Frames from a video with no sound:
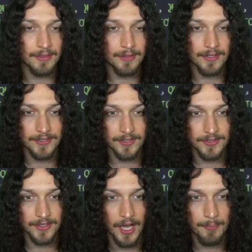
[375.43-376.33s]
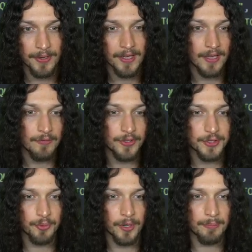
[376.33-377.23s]
Then he says, yup.
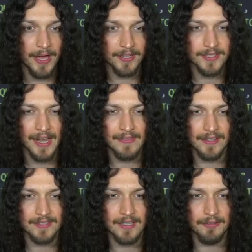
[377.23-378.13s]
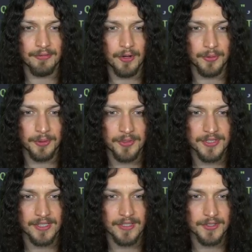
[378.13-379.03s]
Future Boy back saying that's defo,
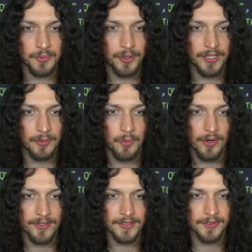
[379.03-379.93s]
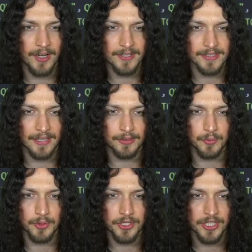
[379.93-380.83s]
losing is winning works, lost at the
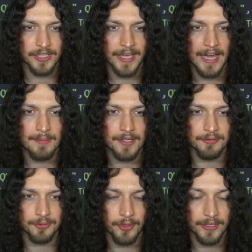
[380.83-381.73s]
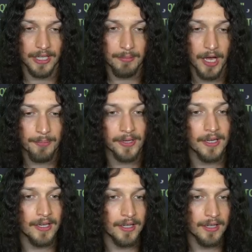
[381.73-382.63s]
Wuxi Academy, and Floyd came up.
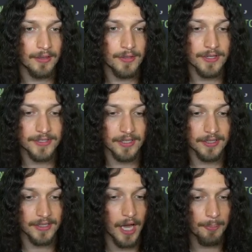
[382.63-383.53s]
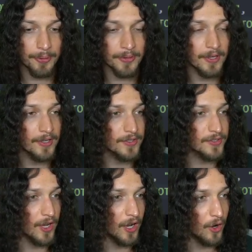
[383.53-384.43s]
Then he said, yup.
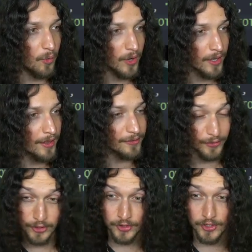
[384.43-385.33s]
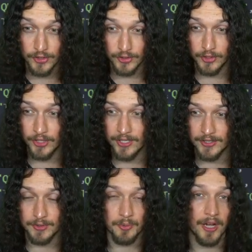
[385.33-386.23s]
So this is the
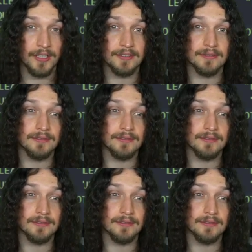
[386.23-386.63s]
list, right?